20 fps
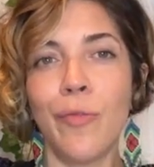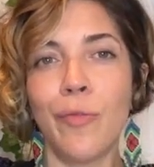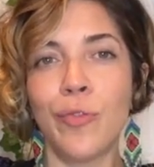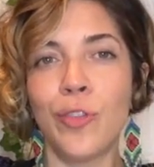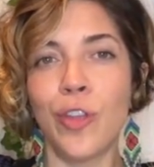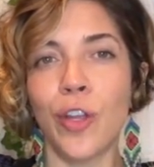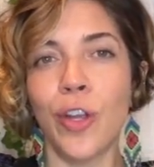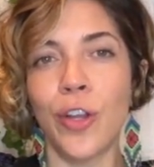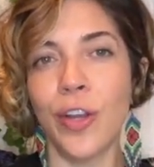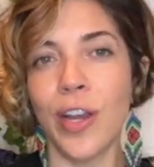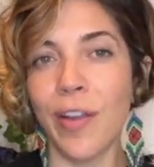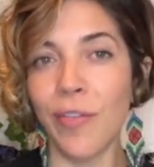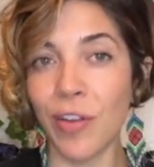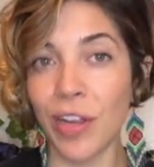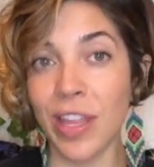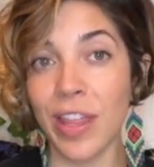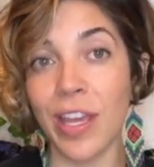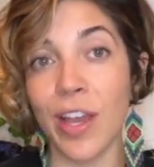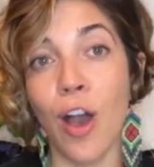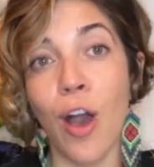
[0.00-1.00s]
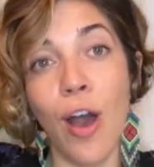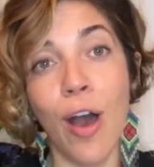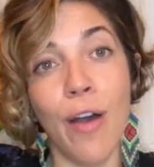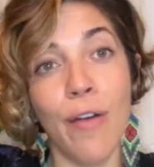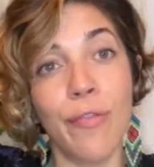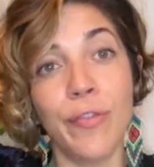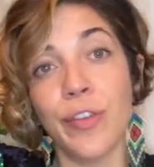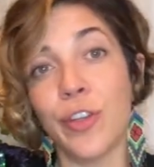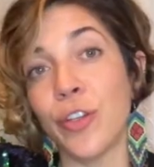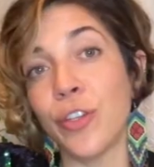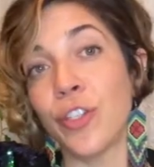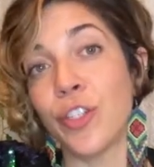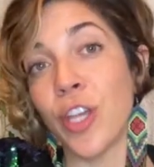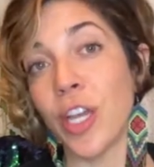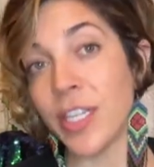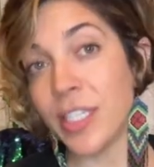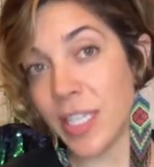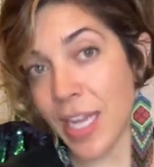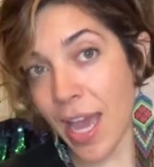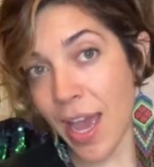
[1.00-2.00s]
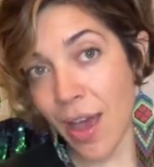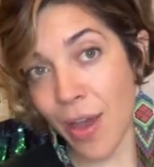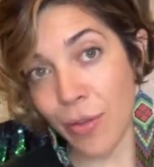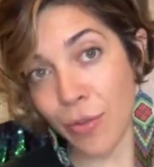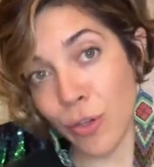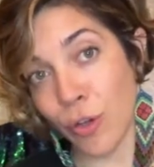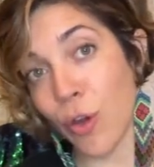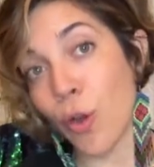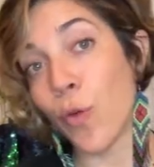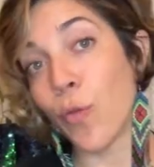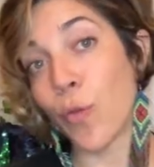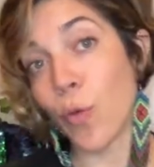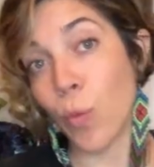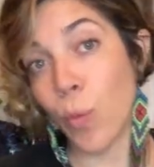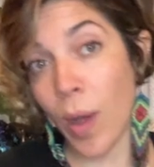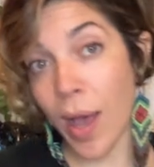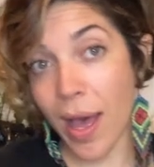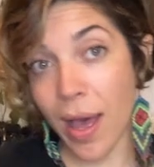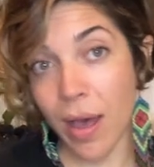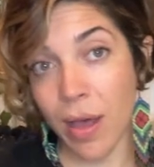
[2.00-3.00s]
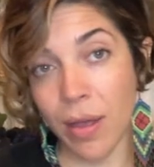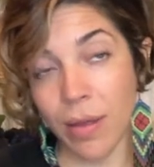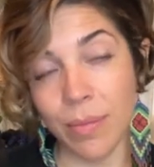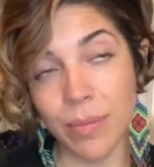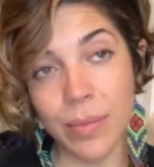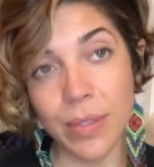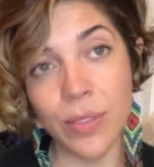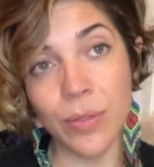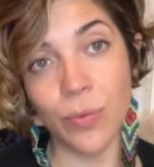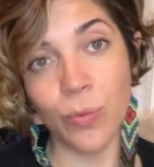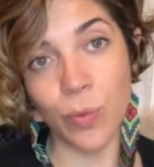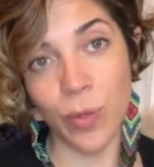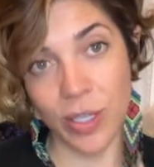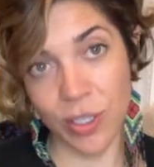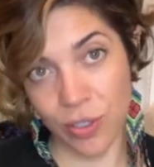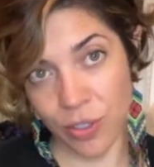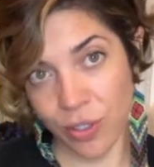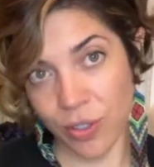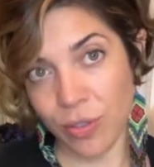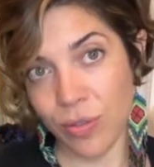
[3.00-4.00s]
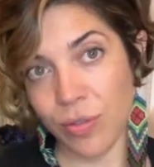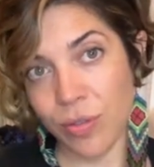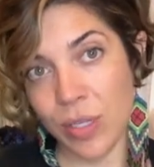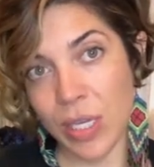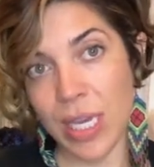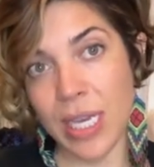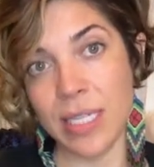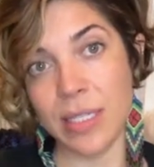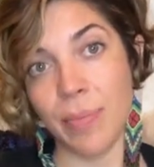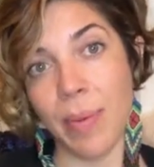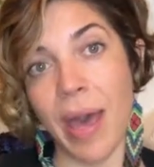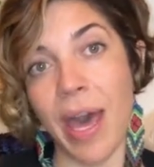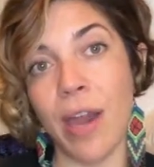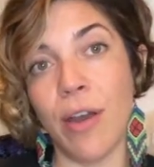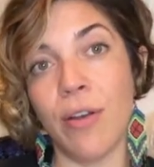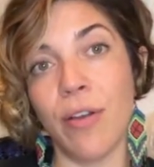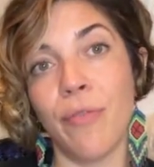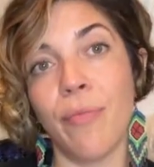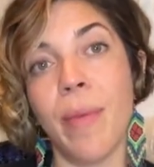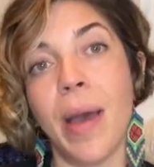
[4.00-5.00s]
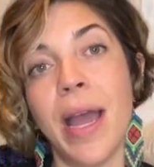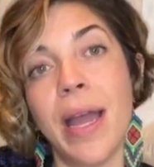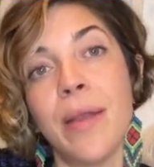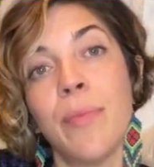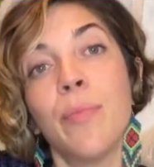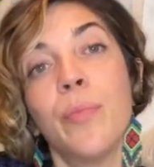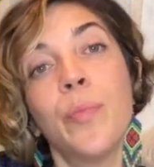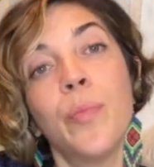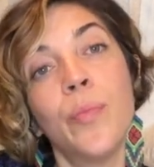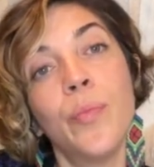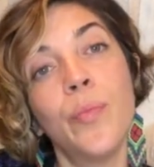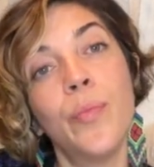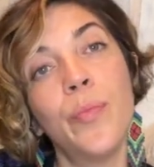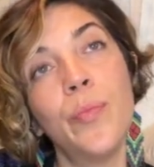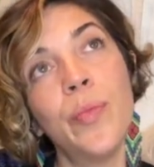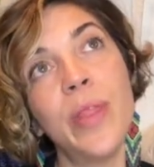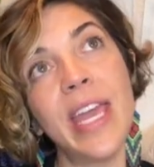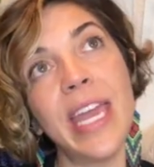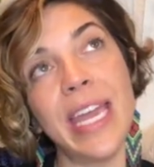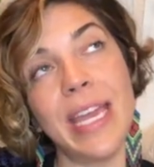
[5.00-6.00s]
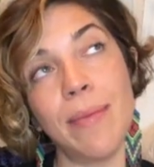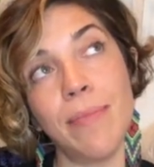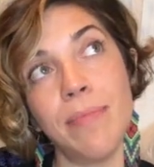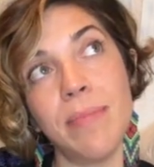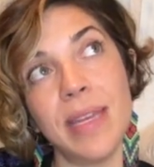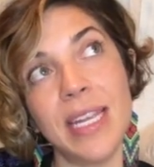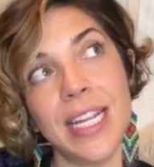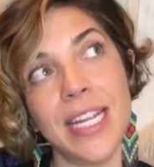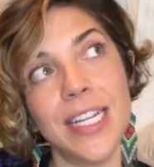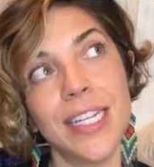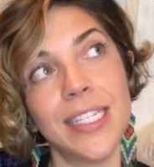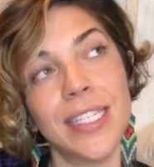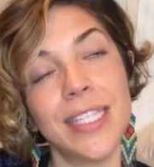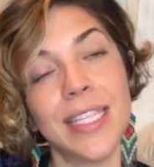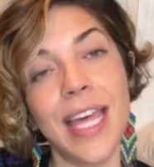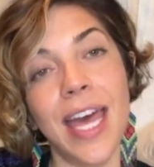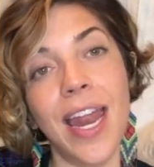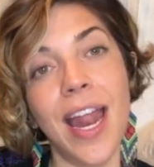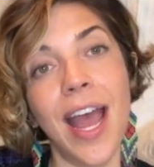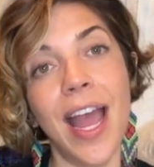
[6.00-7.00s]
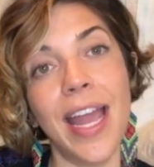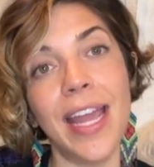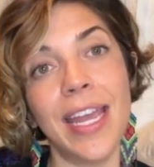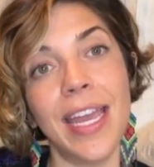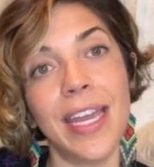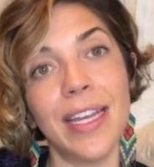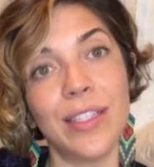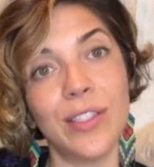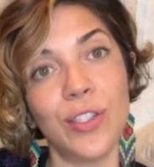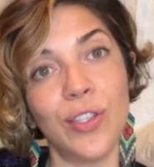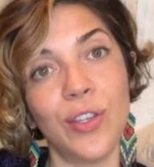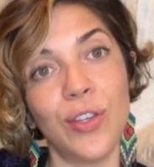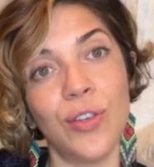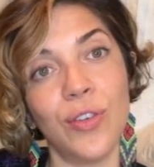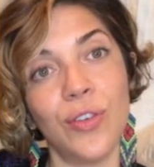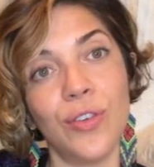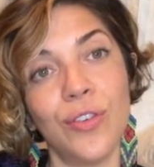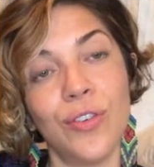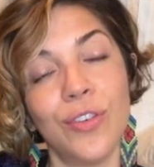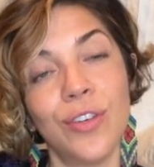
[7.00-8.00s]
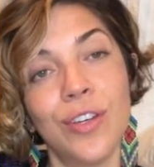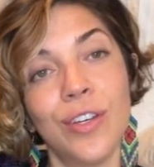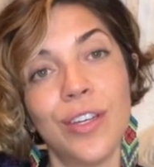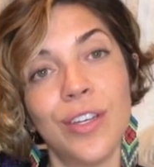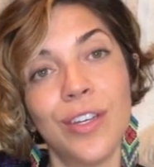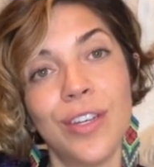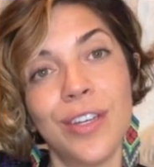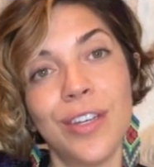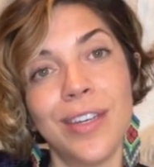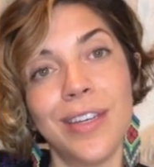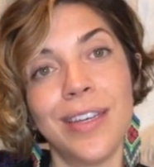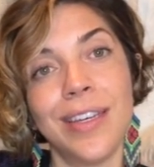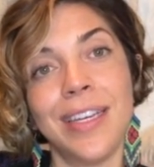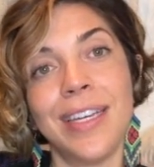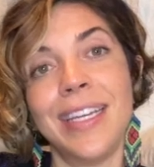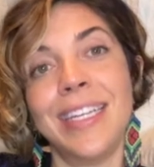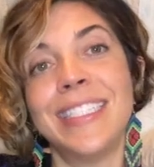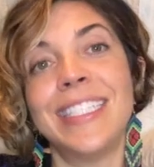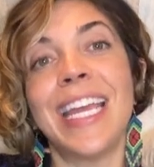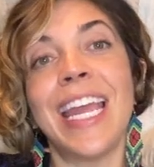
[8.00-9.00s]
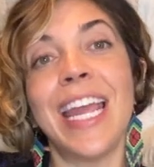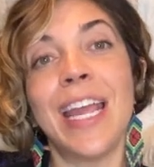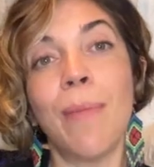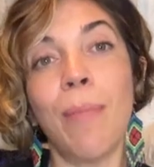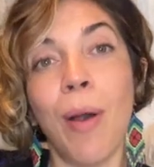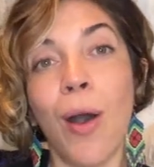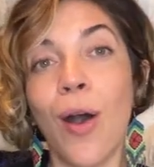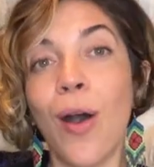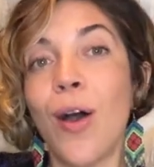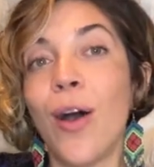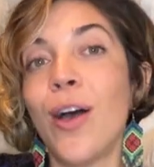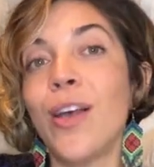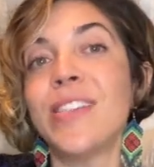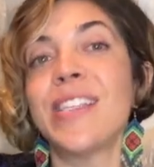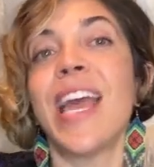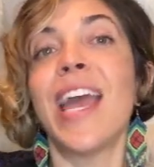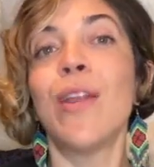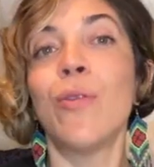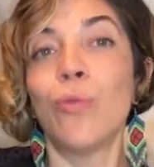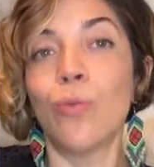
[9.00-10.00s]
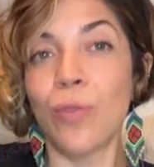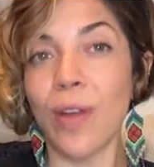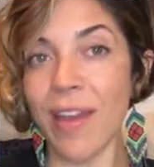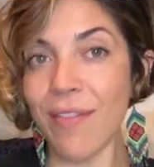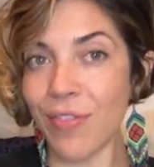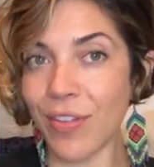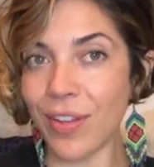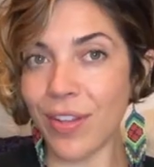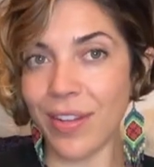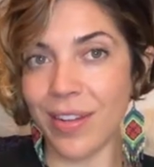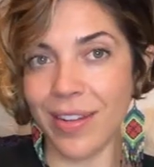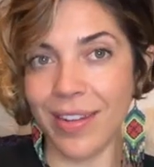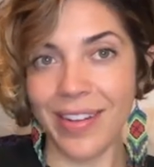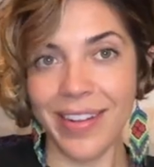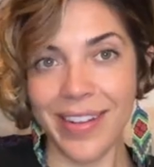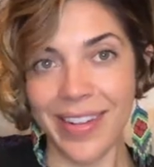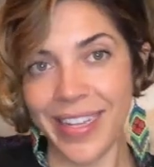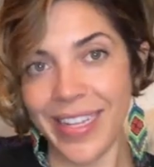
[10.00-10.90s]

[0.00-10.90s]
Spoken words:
turn everything off, you're shut down, you're overwhelmed, which is a pattern of mine. It means that I get to take pause and revel